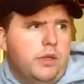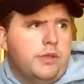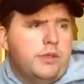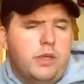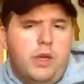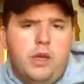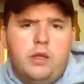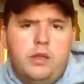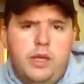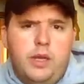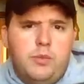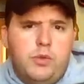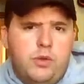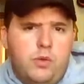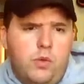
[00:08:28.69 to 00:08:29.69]
as
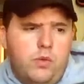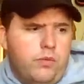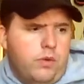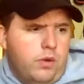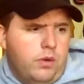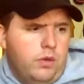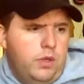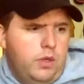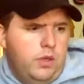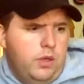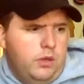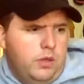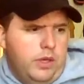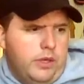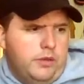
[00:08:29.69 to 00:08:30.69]
Clam took over
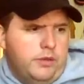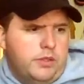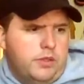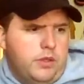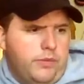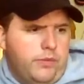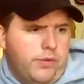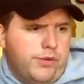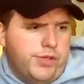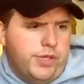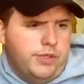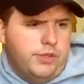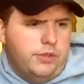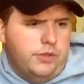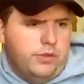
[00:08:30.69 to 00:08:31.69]
a lot of the stuff for
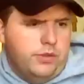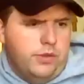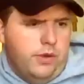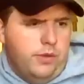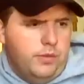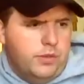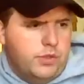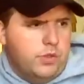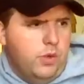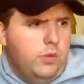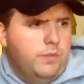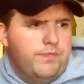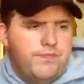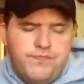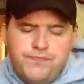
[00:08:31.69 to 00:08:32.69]
Jason this year. So